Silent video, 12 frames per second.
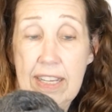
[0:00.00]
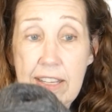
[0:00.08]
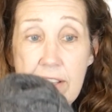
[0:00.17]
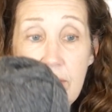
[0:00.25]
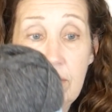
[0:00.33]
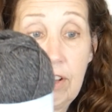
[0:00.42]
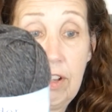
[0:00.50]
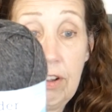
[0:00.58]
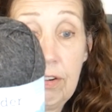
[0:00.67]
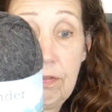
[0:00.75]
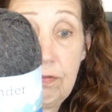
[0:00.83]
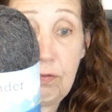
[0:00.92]
is
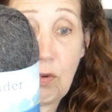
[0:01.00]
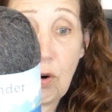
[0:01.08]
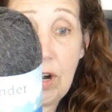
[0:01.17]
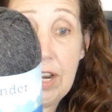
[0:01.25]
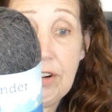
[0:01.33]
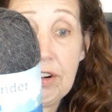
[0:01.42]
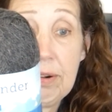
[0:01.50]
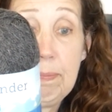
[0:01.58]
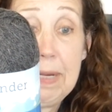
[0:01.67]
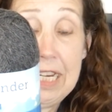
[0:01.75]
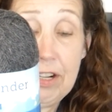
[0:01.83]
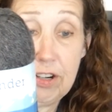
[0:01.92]

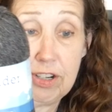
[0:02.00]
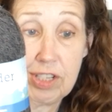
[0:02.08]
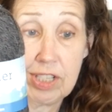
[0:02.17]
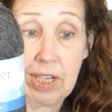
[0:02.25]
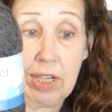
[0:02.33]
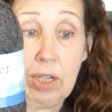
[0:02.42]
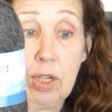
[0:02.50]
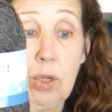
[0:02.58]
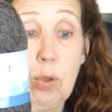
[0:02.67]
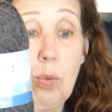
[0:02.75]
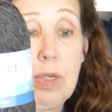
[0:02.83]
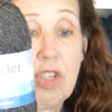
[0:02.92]
400 meters,
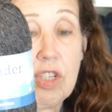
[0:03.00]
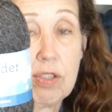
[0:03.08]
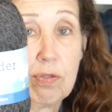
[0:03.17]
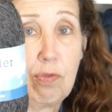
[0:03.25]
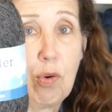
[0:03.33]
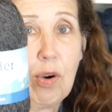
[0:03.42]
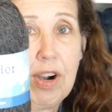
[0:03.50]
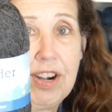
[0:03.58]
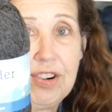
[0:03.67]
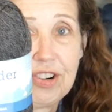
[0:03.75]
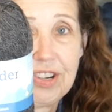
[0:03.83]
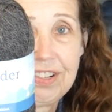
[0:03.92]
which is
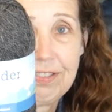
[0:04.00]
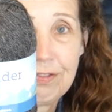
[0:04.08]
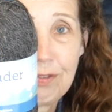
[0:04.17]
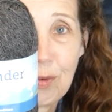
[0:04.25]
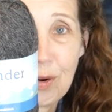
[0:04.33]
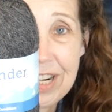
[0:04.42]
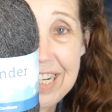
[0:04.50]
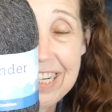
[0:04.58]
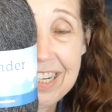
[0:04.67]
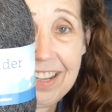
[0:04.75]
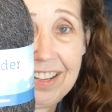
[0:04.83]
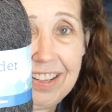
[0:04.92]

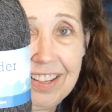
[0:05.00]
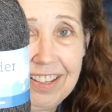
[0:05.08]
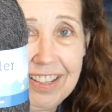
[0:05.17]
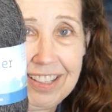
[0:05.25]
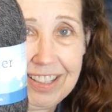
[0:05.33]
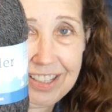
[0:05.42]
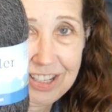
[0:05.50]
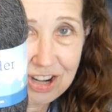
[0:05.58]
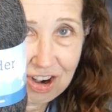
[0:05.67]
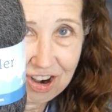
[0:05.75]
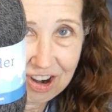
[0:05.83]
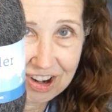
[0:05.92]
440
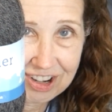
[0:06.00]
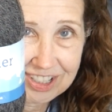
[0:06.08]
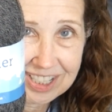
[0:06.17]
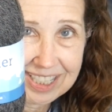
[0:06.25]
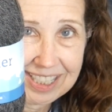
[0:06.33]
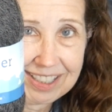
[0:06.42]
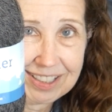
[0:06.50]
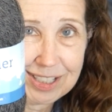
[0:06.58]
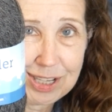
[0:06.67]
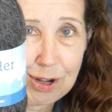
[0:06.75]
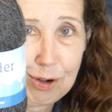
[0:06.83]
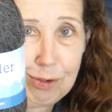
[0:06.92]
yards.
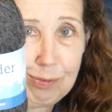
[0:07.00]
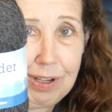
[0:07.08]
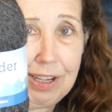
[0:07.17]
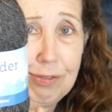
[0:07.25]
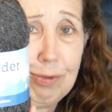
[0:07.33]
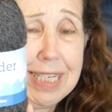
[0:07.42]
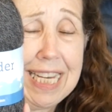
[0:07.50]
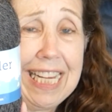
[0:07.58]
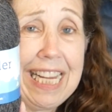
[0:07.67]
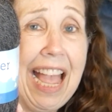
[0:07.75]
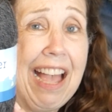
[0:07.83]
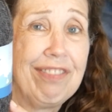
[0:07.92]
So if we
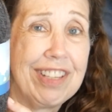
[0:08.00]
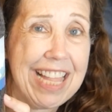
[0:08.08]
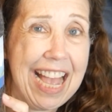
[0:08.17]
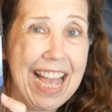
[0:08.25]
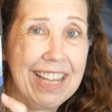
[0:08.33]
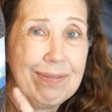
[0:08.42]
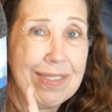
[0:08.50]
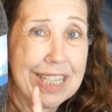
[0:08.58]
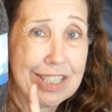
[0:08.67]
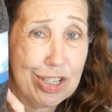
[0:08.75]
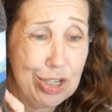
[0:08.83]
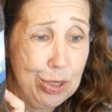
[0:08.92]
take half of that,
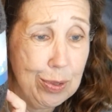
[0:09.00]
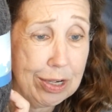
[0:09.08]
it's